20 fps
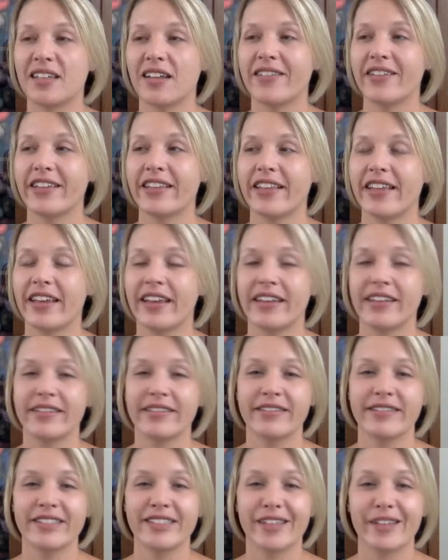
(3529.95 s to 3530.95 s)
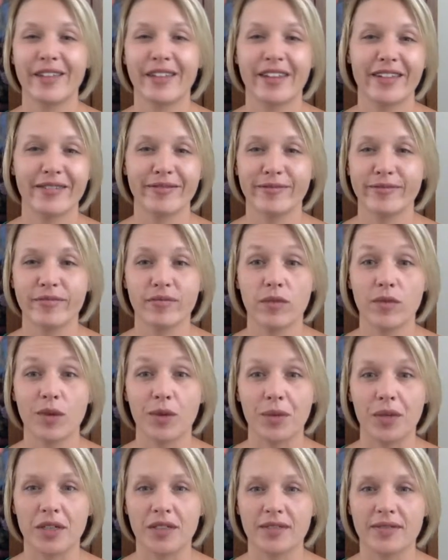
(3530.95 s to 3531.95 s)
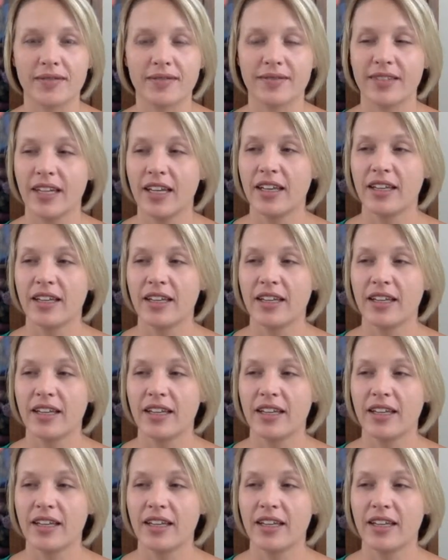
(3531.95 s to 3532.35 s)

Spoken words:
everything so that we wouldn't.